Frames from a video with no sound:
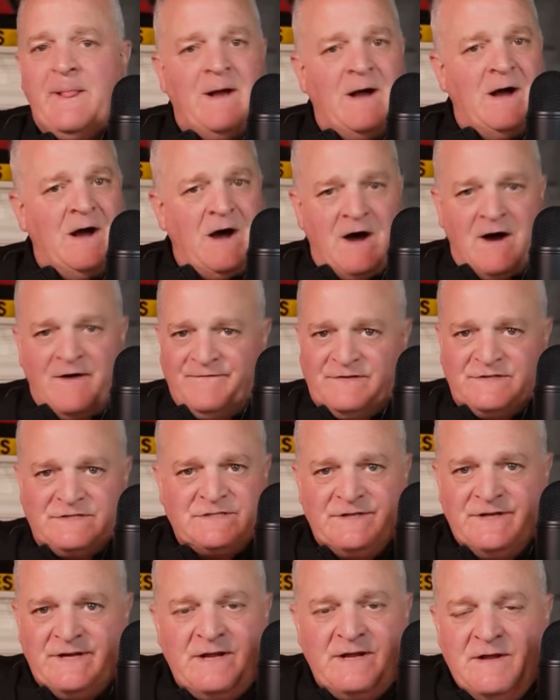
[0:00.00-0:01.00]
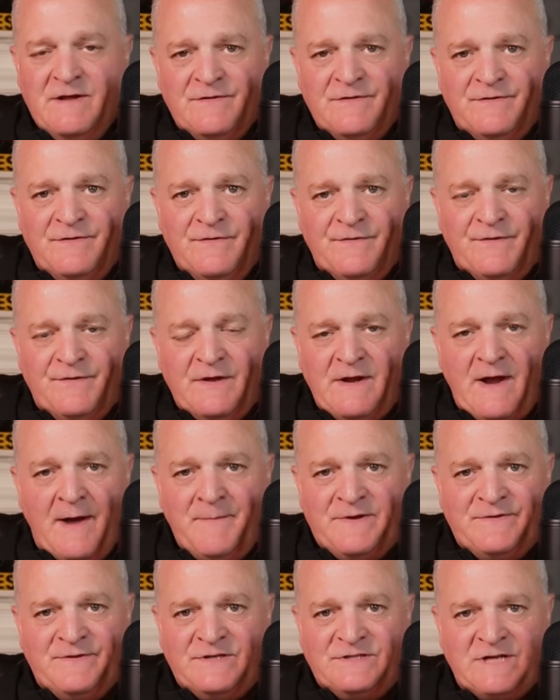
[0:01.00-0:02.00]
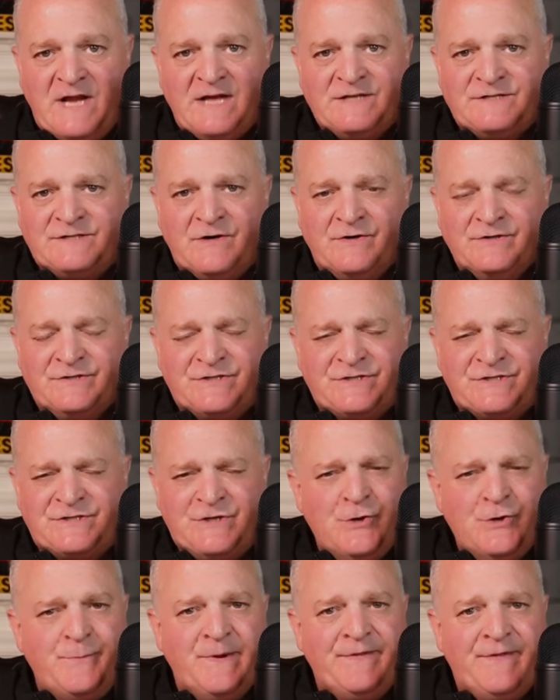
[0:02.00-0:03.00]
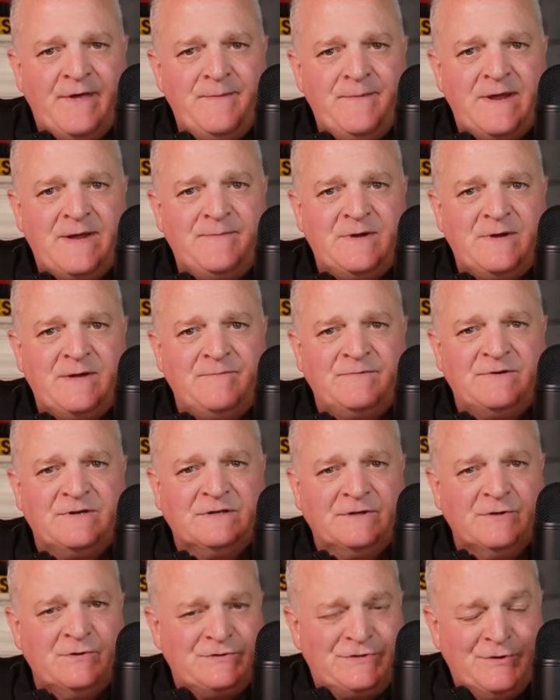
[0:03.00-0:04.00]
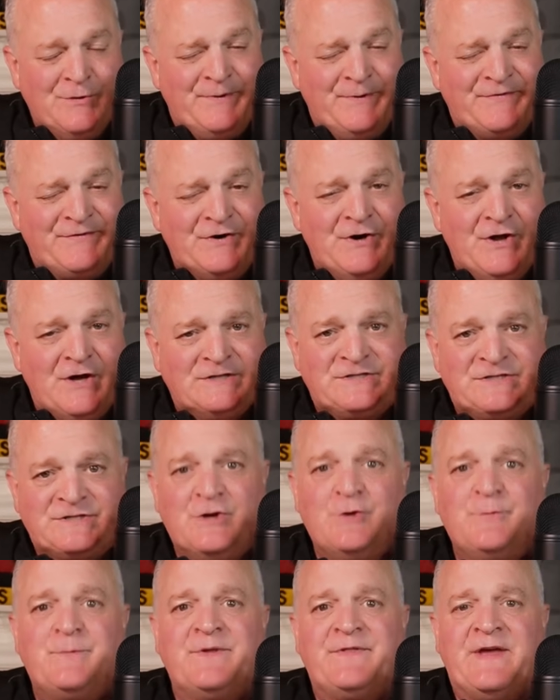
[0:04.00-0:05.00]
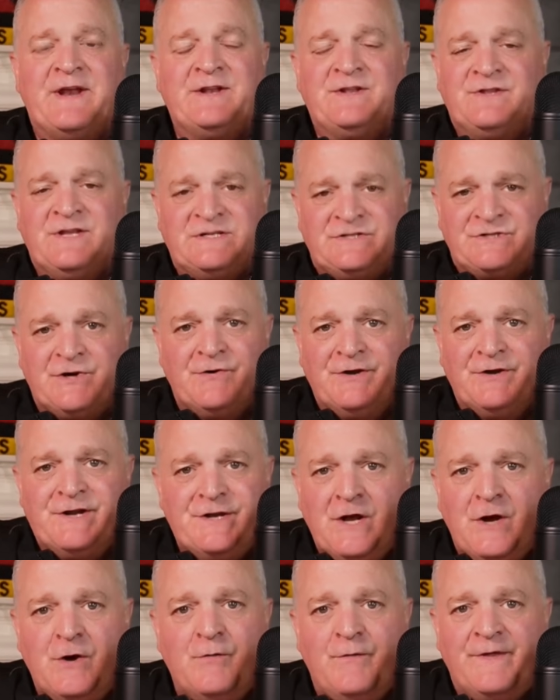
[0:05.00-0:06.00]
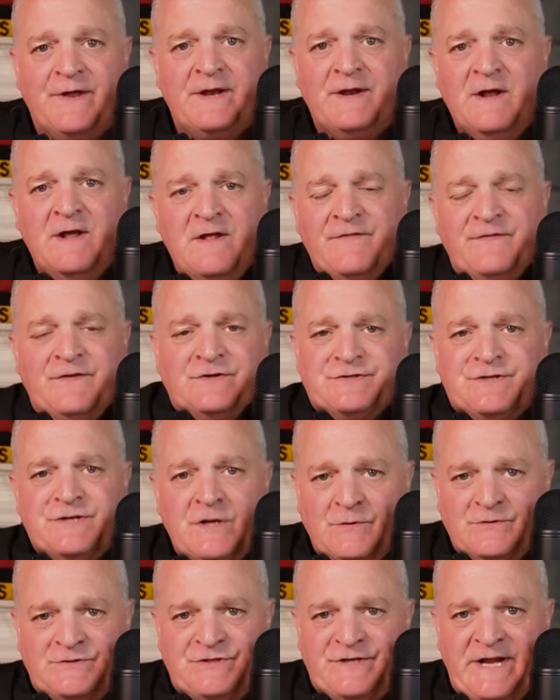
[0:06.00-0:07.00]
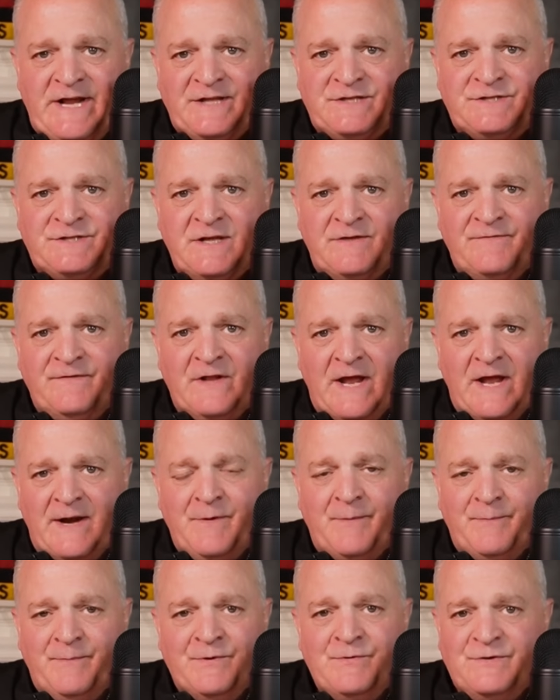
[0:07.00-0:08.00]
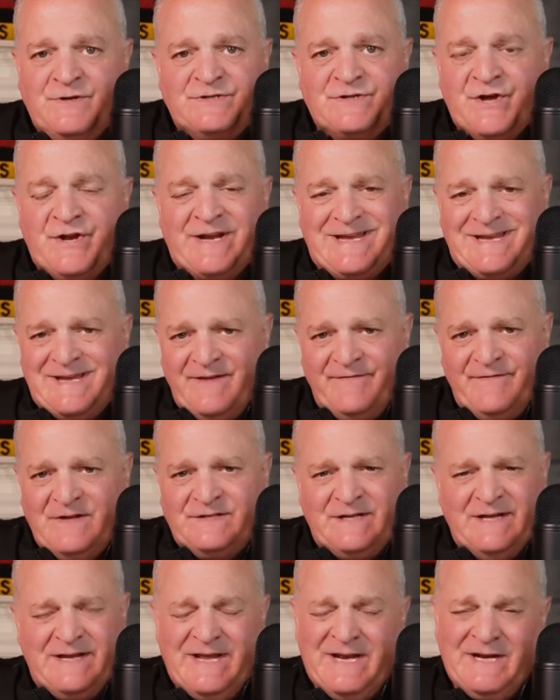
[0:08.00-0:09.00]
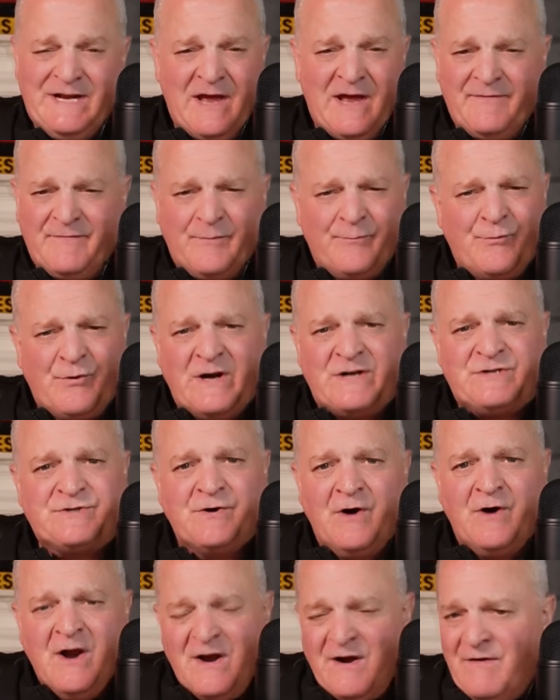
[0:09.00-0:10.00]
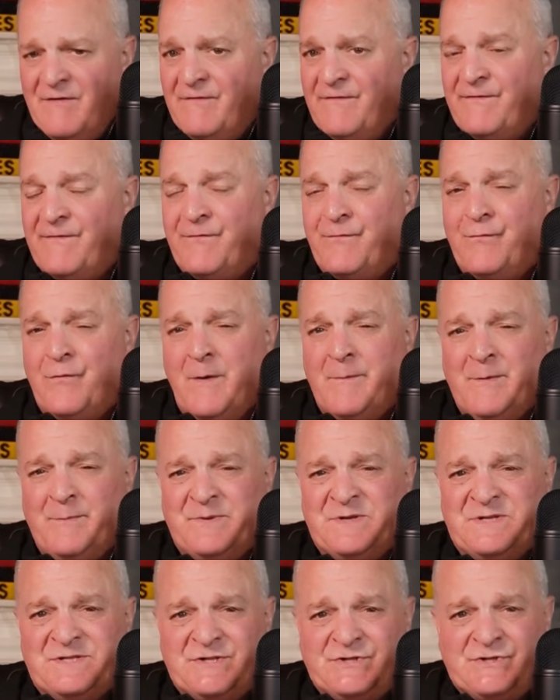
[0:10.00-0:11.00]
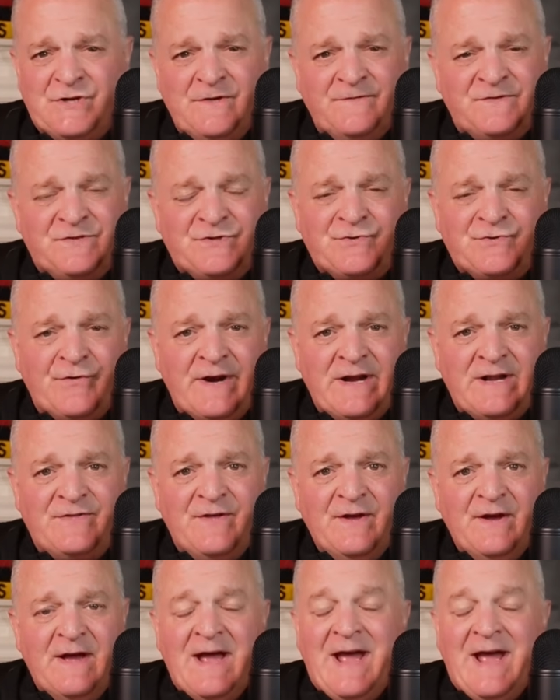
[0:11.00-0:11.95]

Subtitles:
obviously, these guys aren't stupid. They may be delusional, but they're not stupid. They certainly know that there's no chance that Vladimir Putin is going to give in to any kind of a pressure from a position of strength.